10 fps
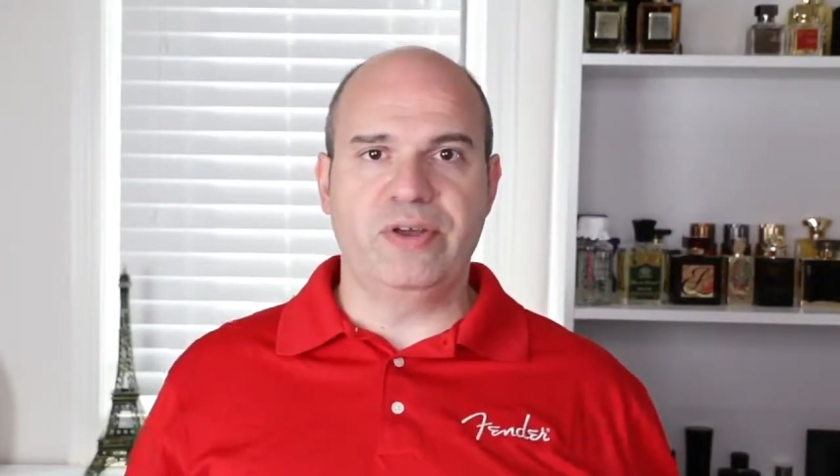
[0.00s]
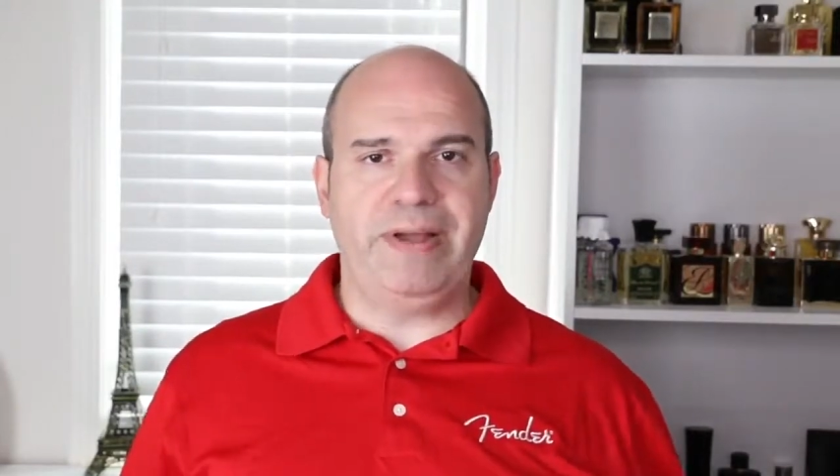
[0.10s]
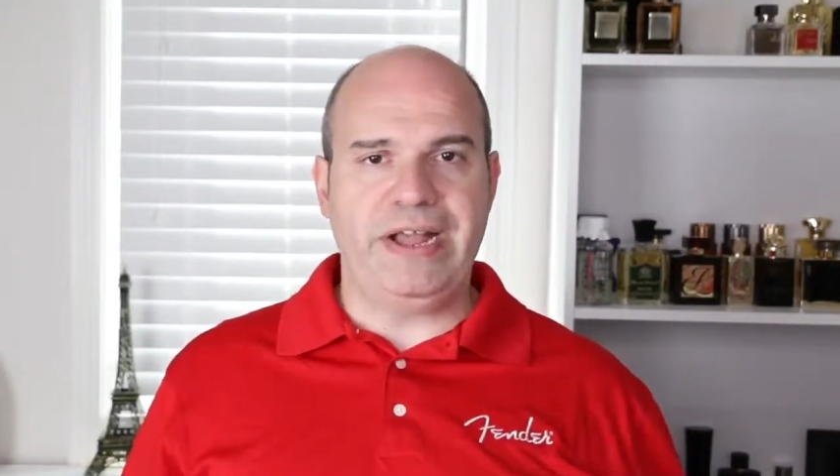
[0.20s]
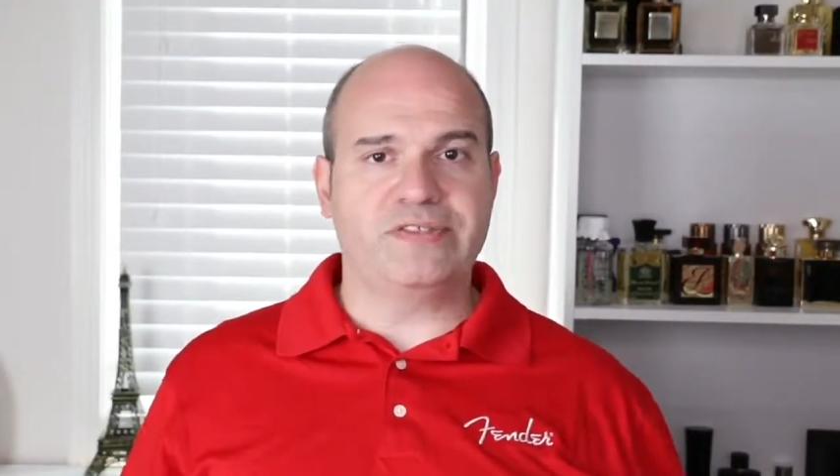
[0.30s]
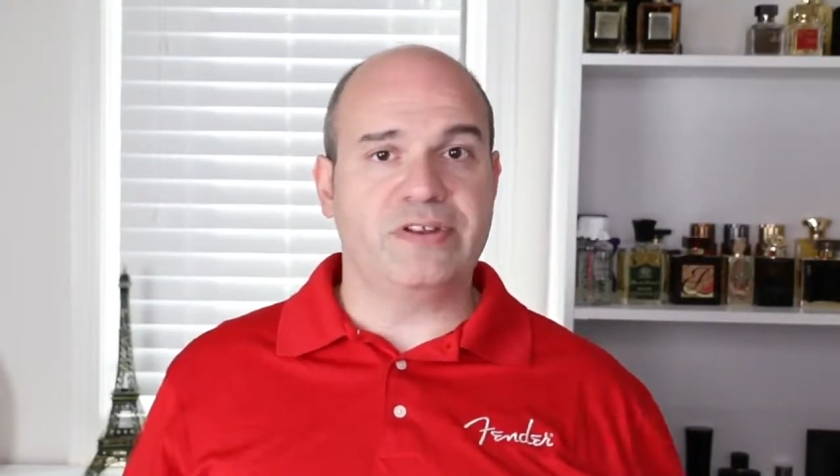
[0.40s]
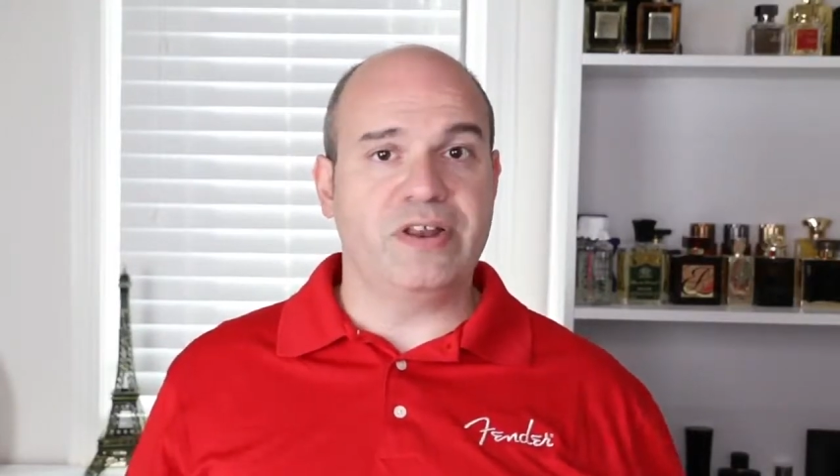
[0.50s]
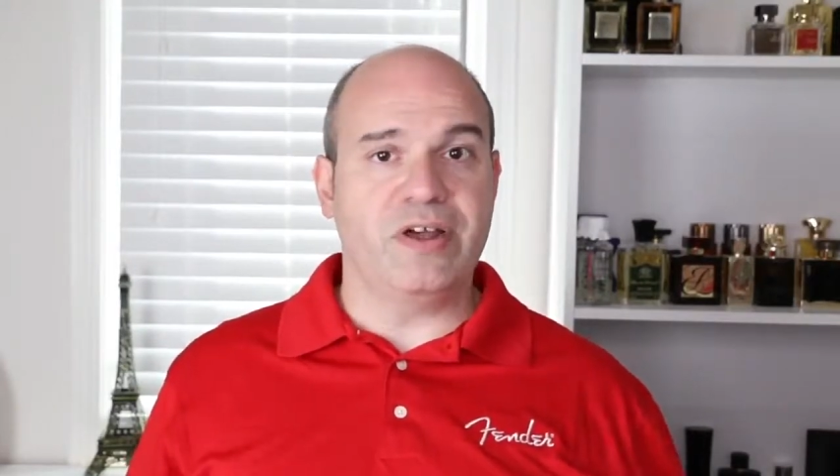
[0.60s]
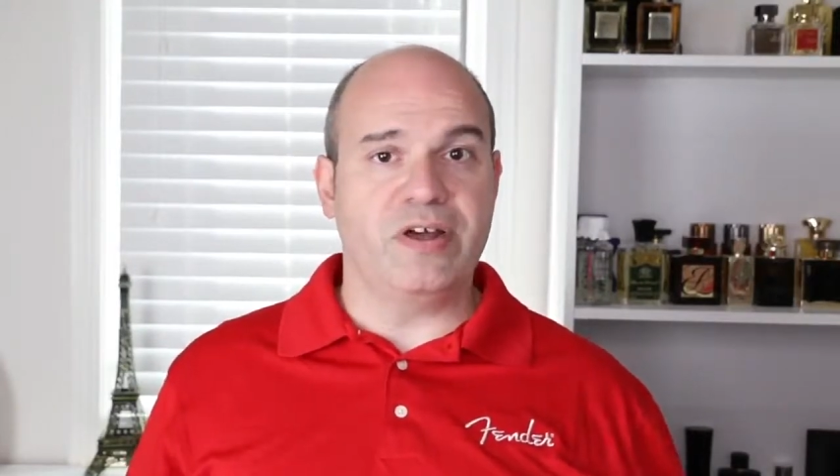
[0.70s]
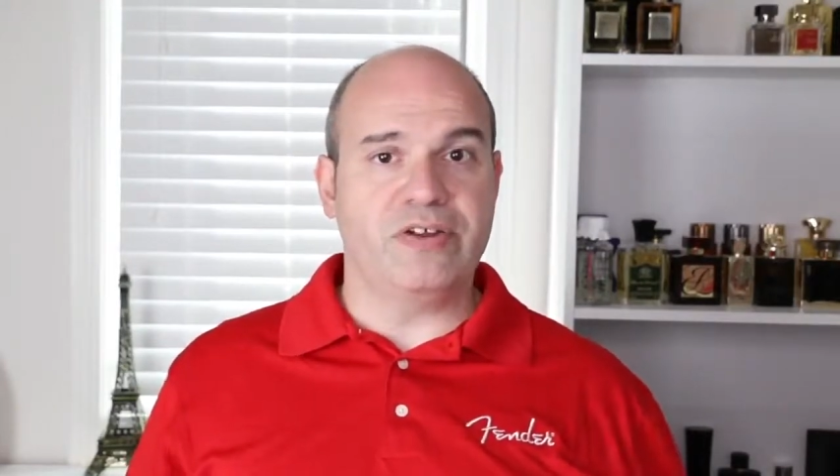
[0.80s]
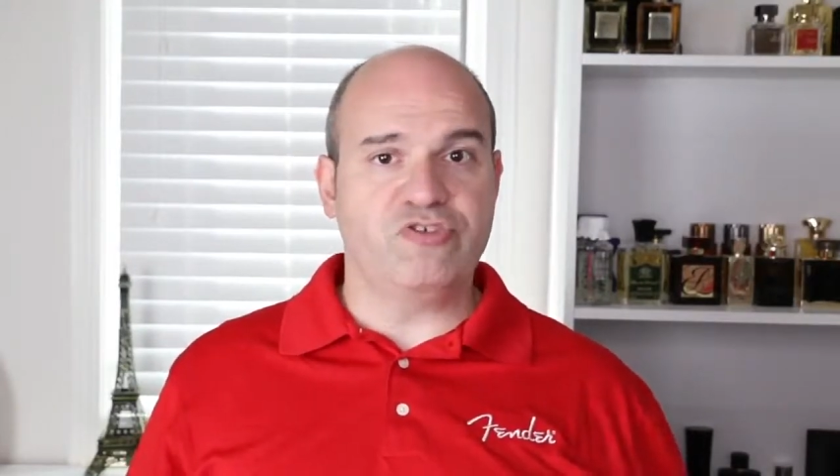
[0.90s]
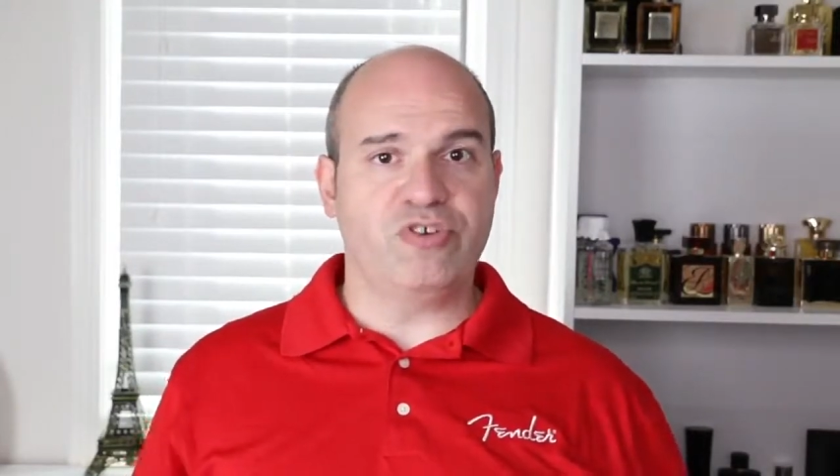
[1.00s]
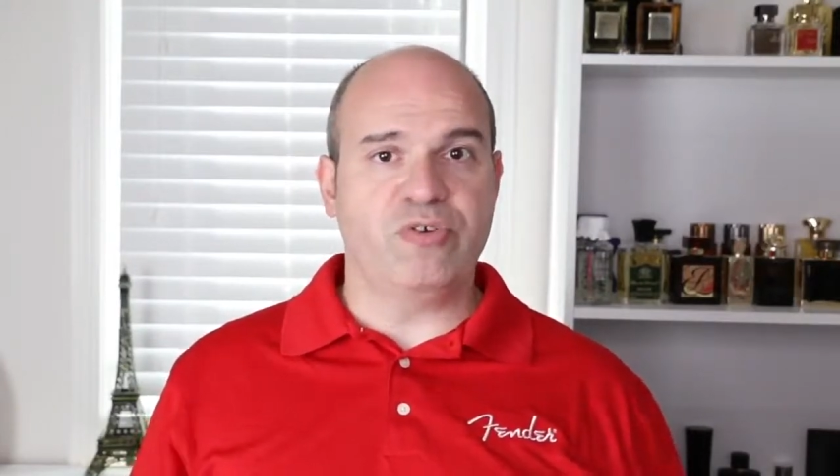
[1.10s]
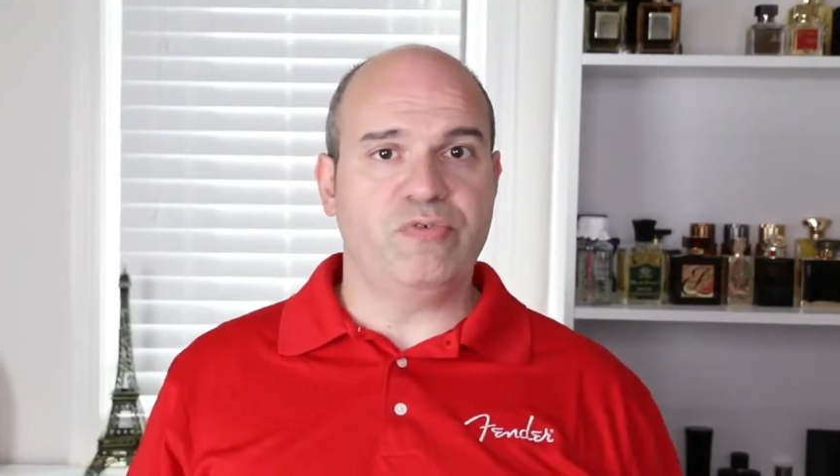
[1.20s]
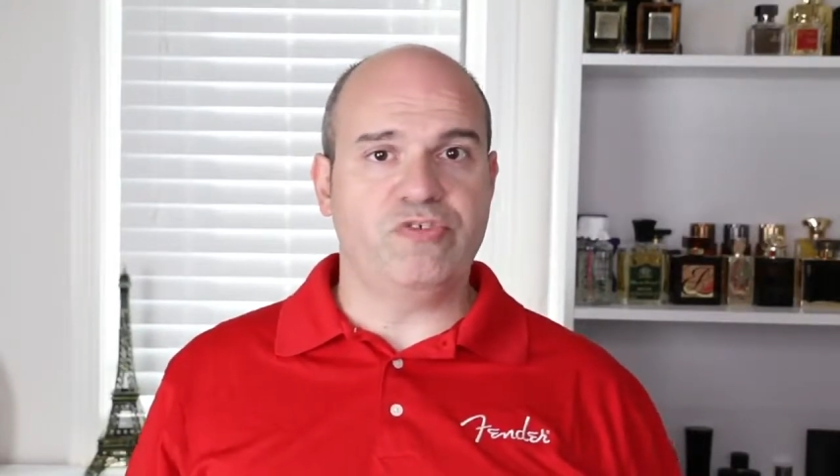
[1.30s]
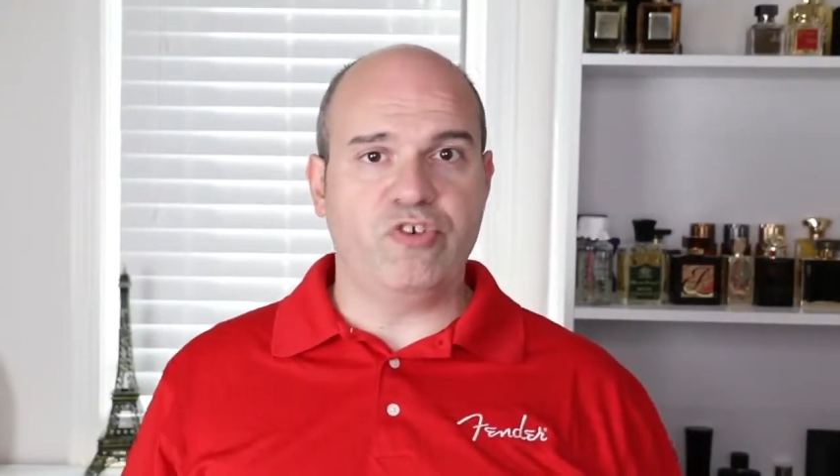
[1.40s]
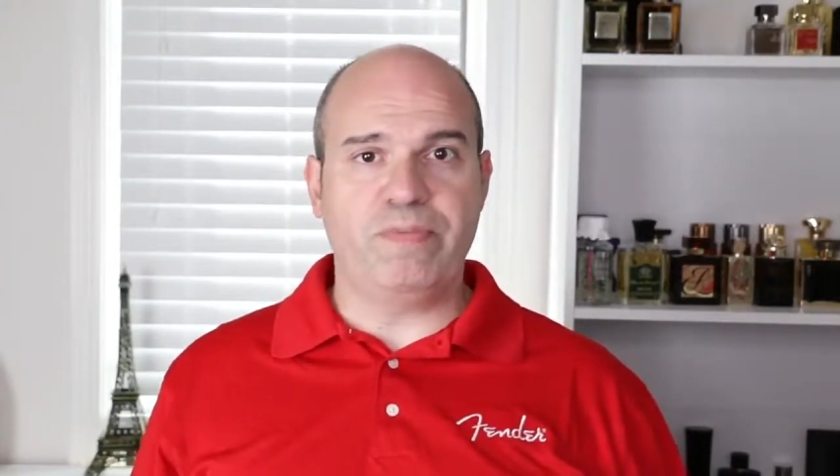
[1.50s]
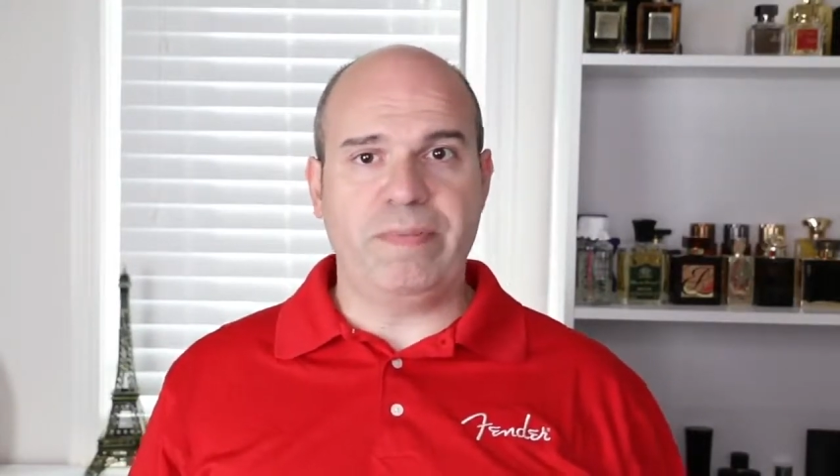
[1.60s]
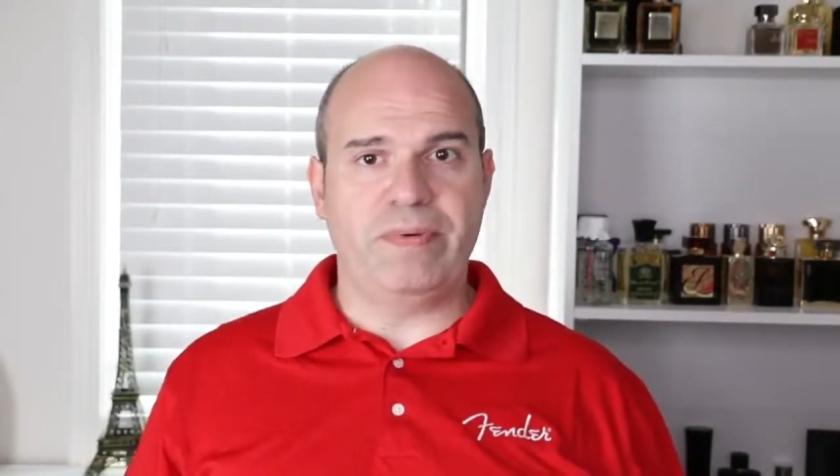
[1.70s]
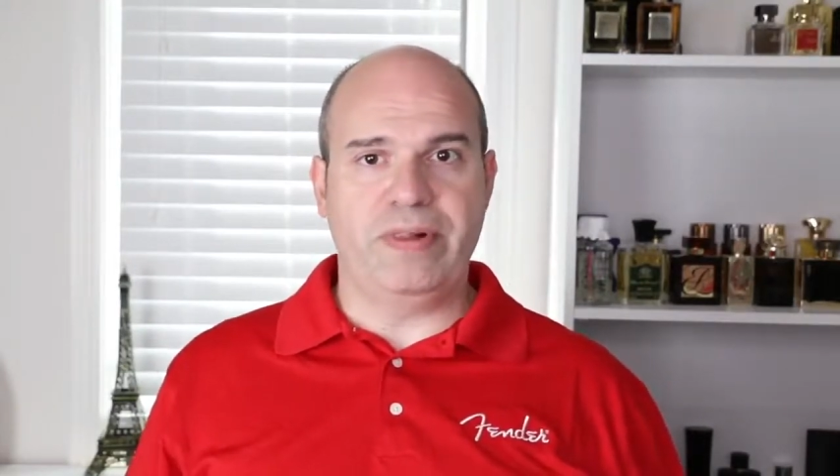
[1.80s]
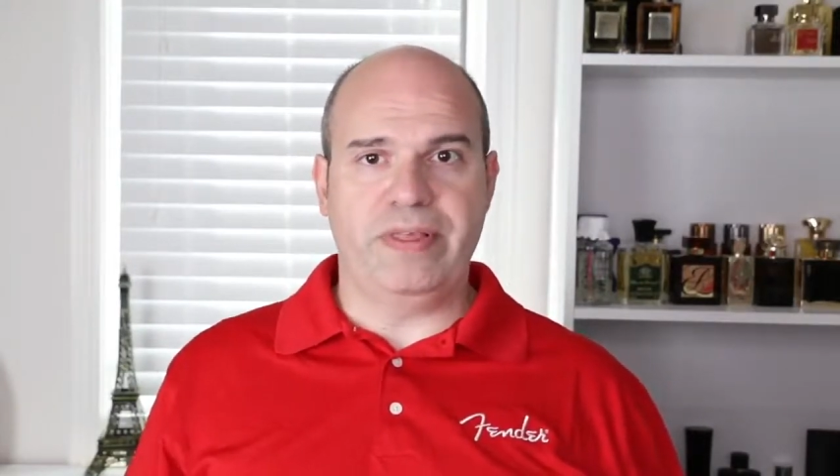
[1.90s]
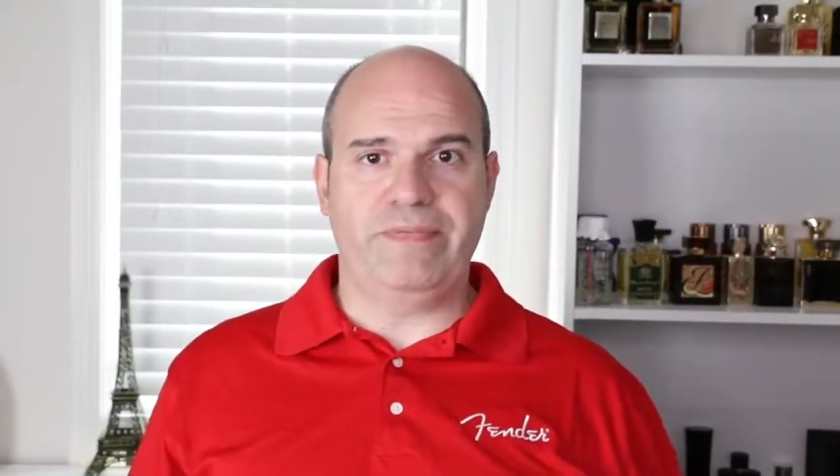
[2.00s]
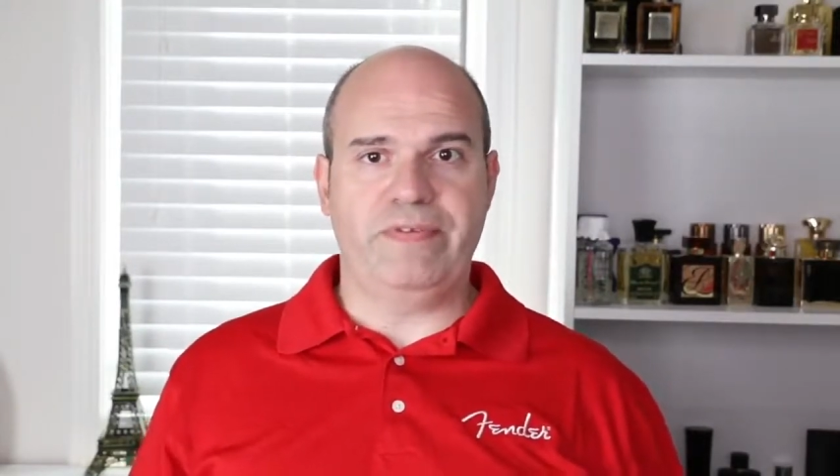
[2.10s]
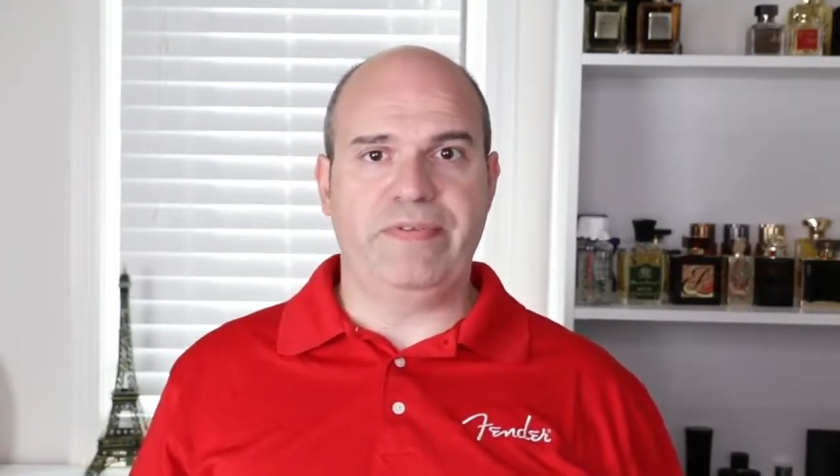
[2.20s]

Pass it along. Show people if